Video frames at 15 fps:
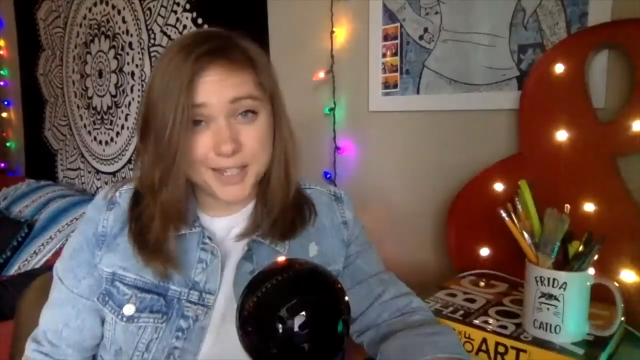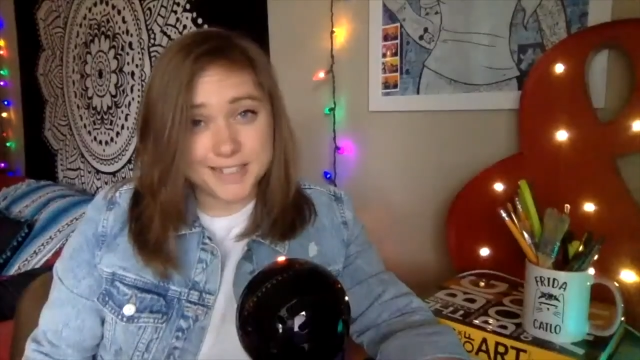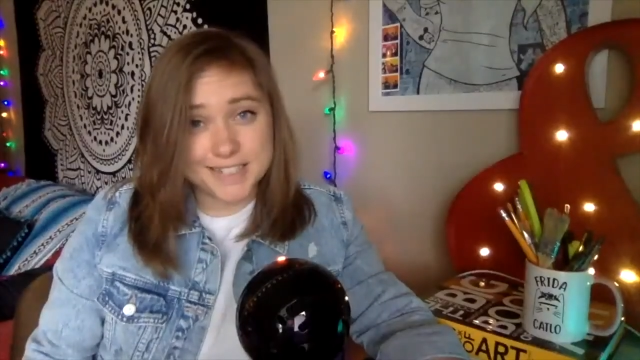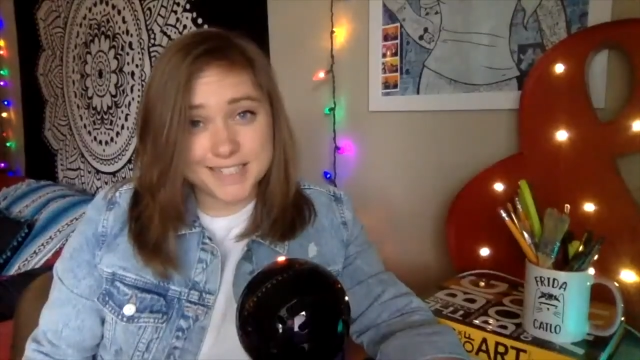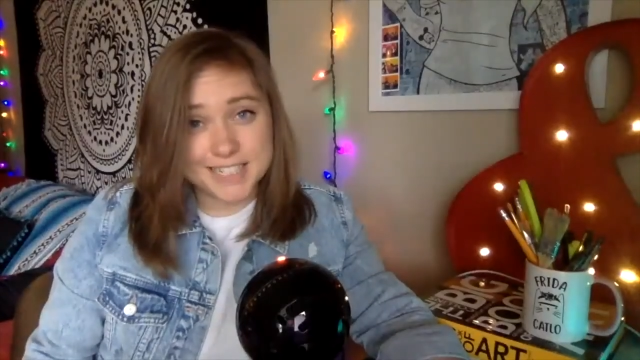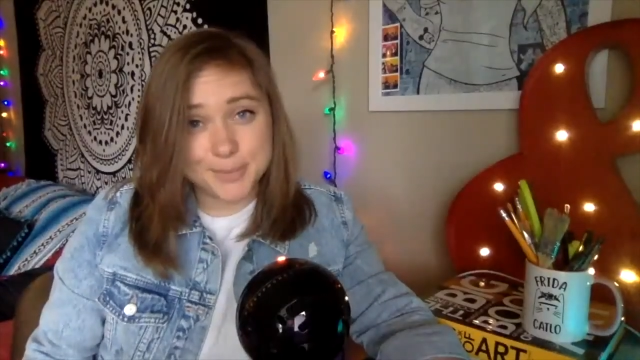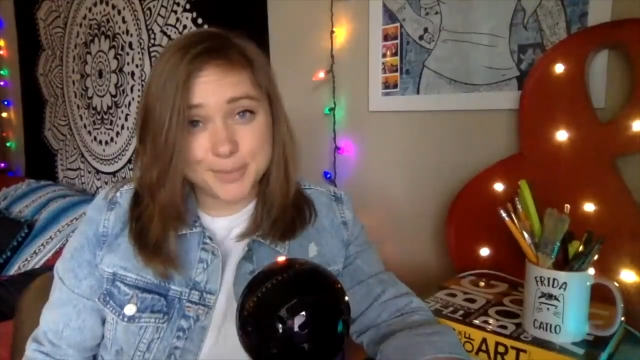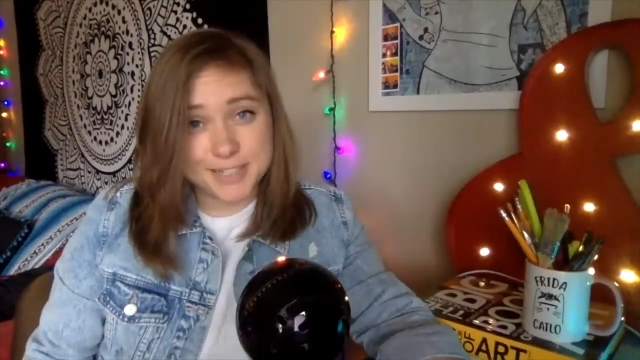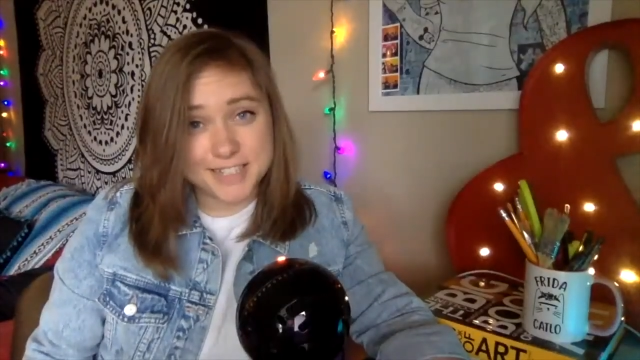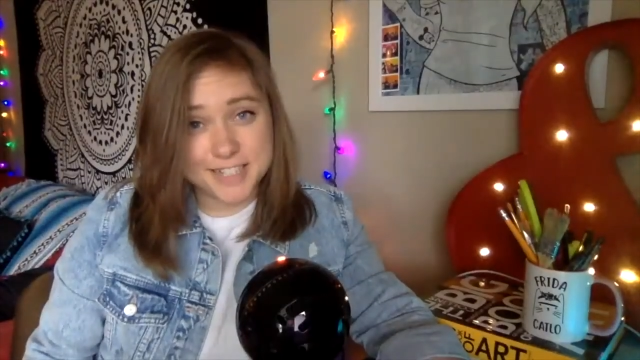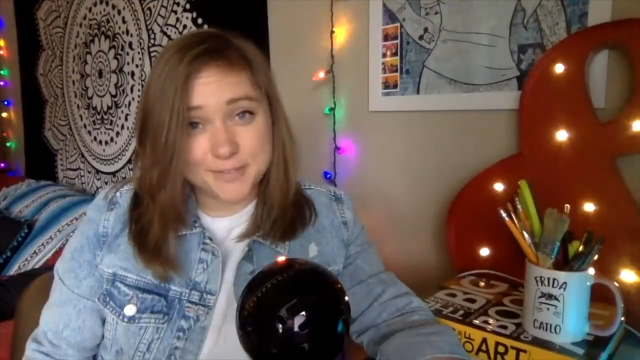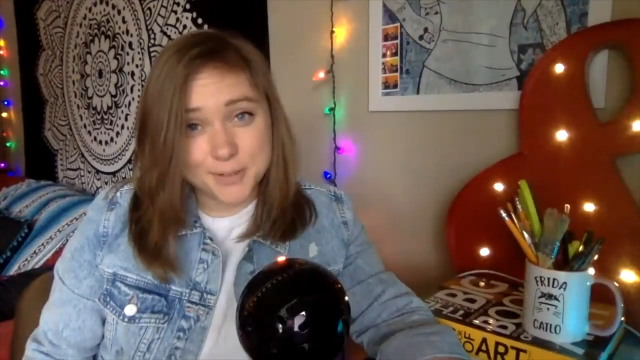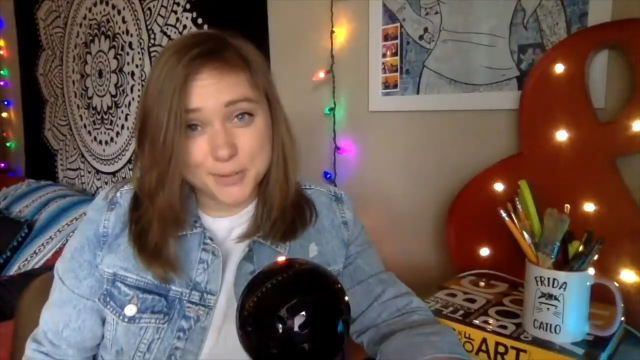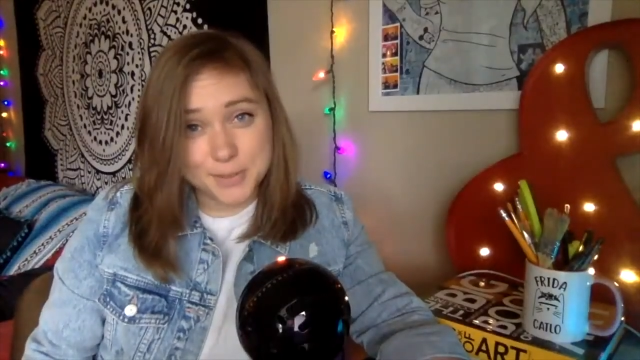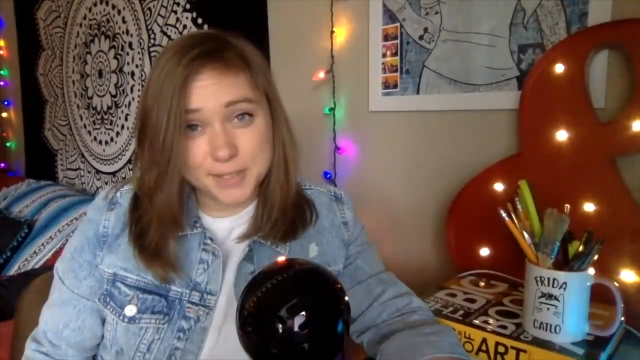to Tidbits,
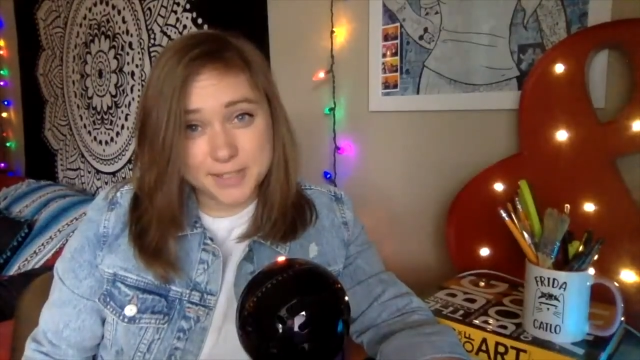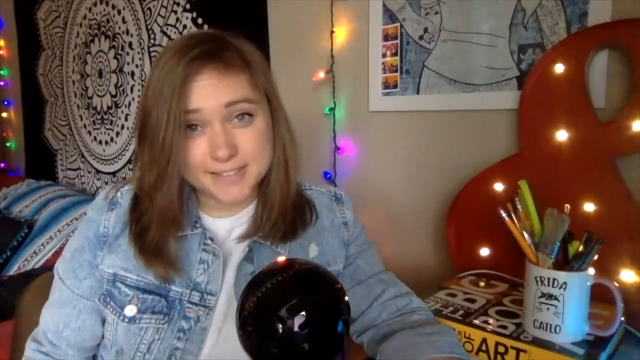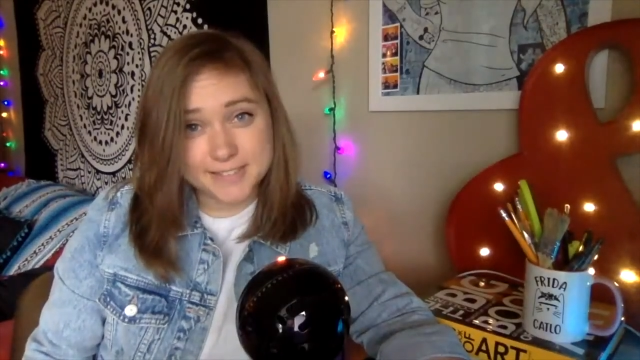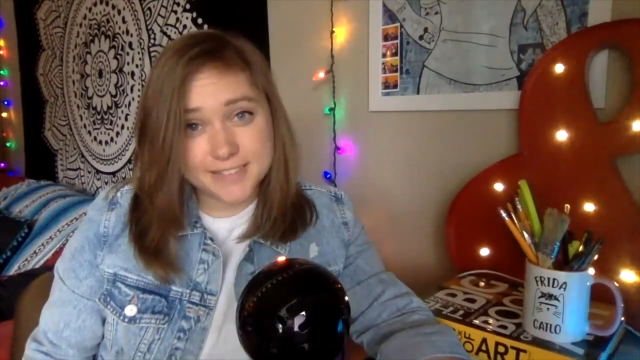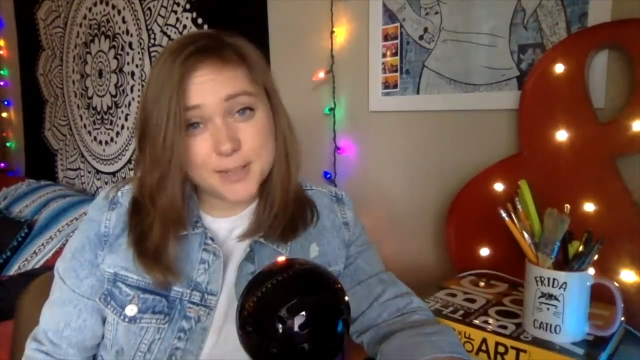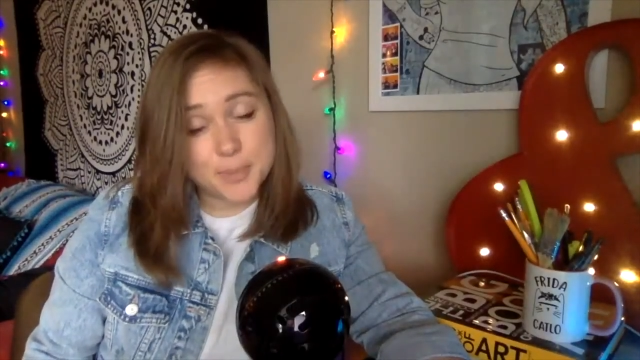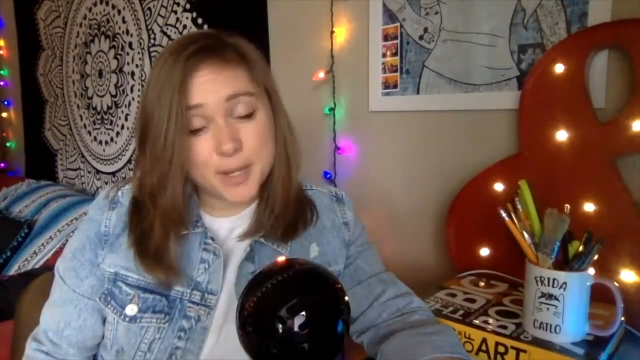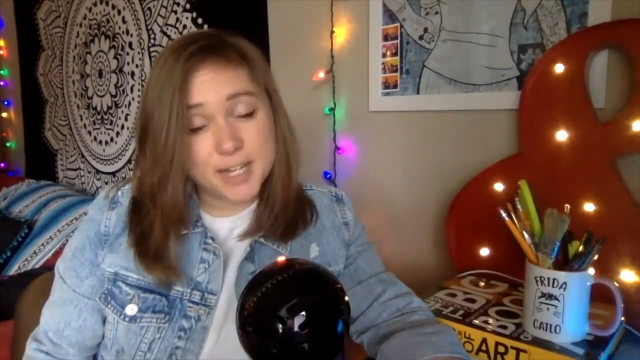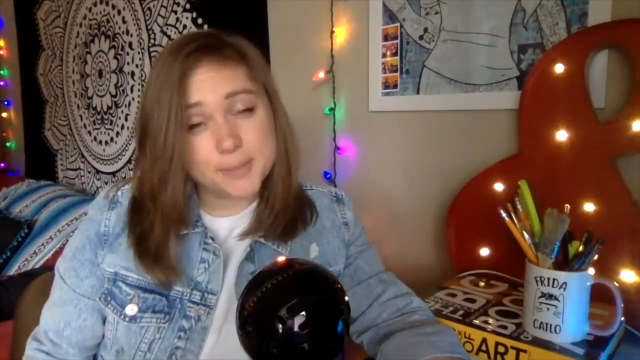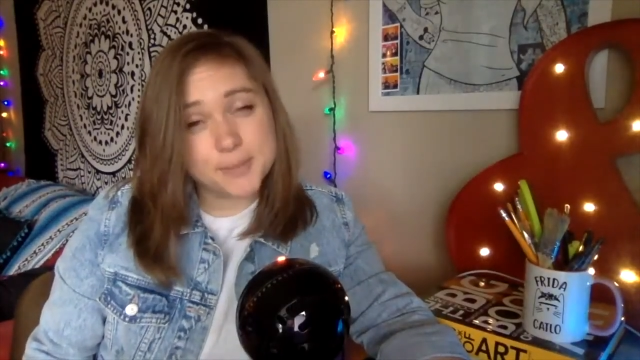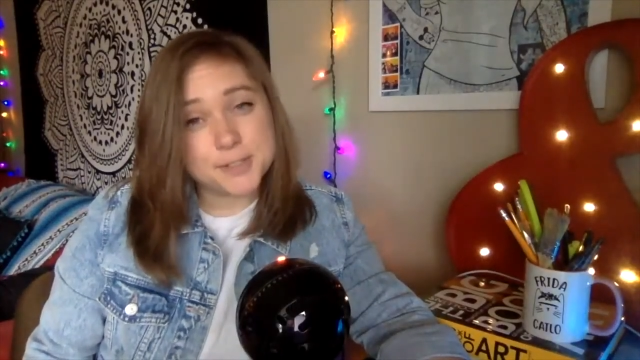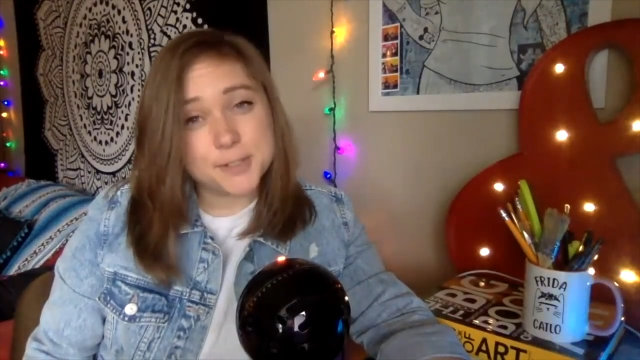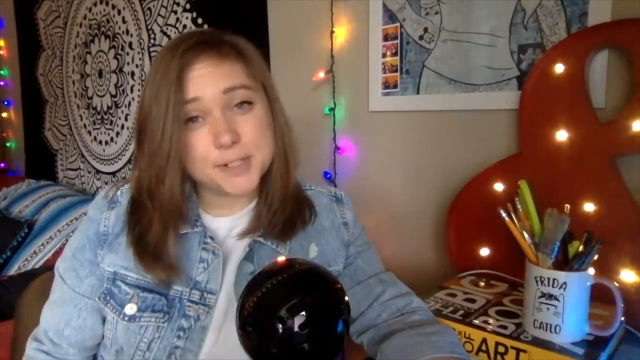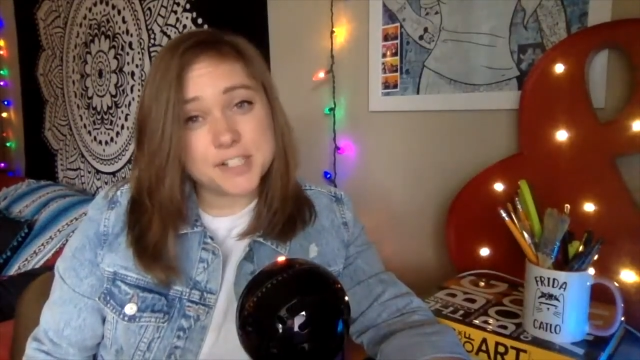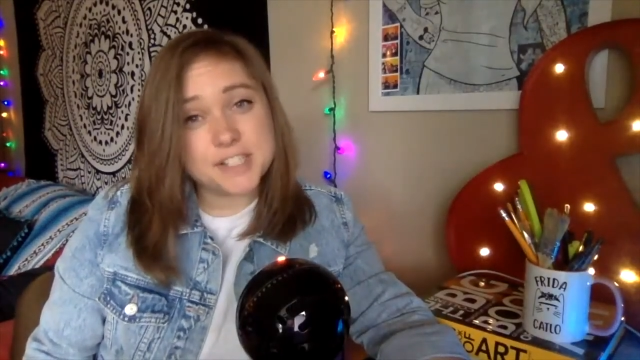everyone. My name
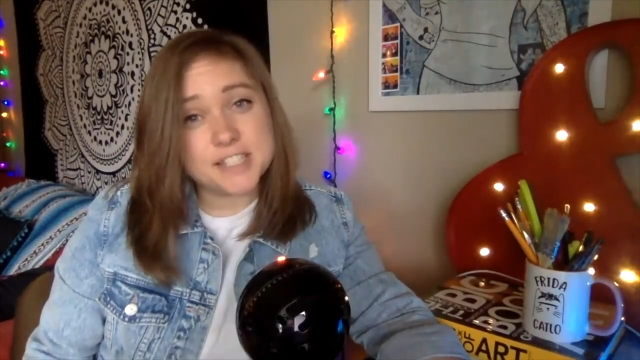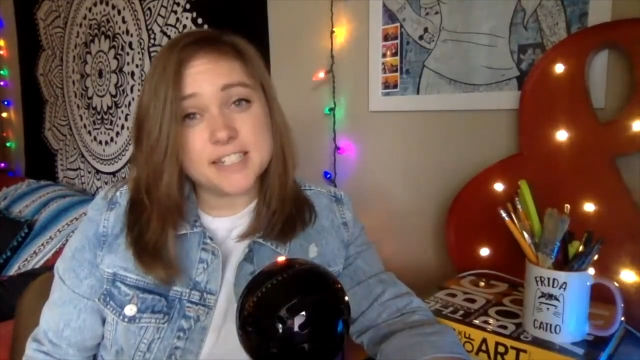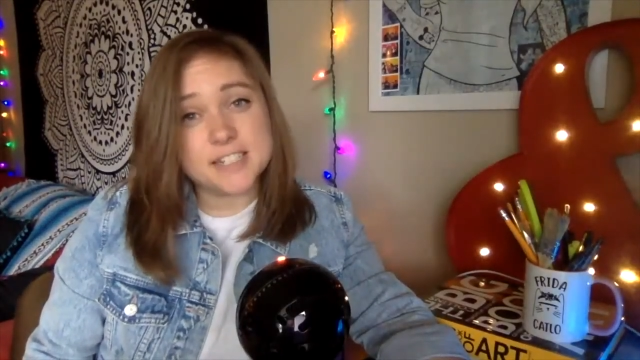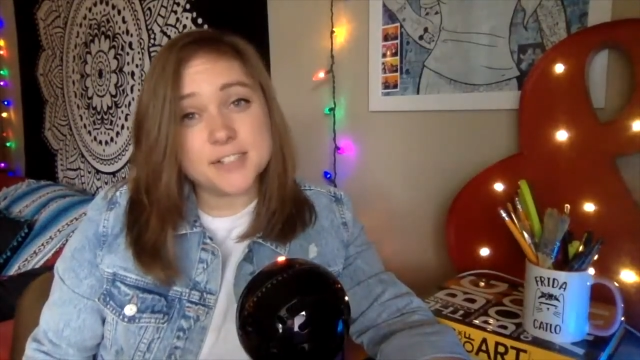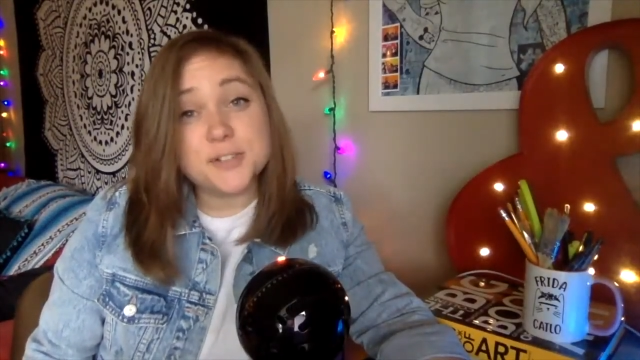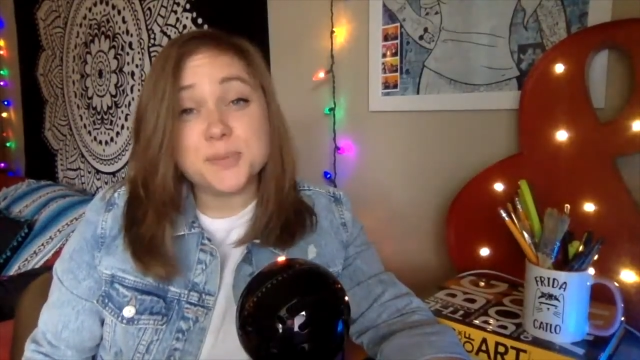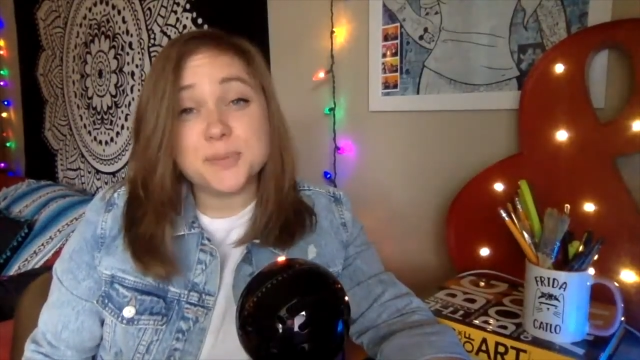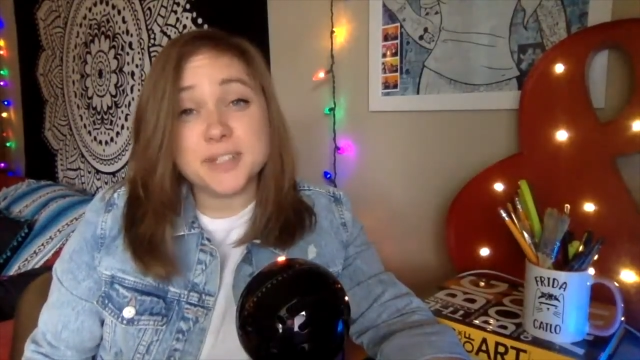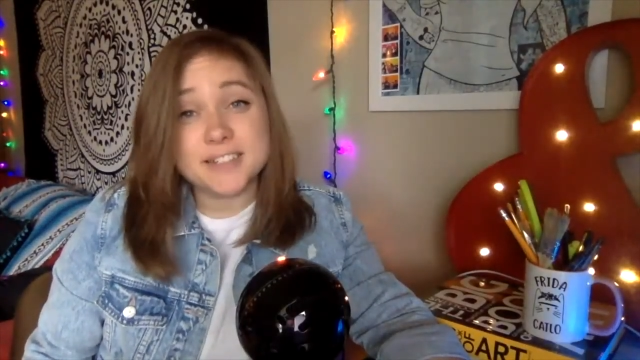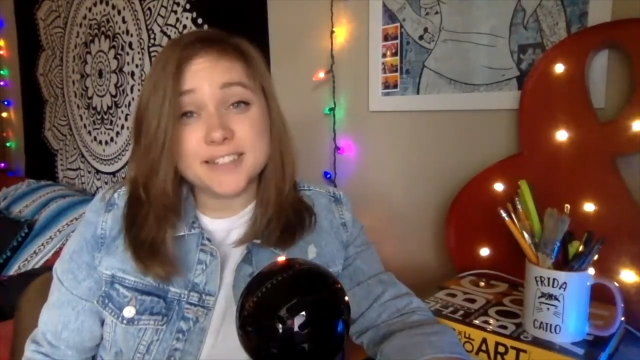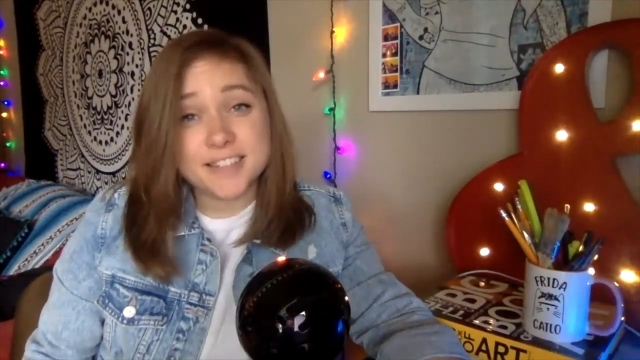is Kristina Koopman.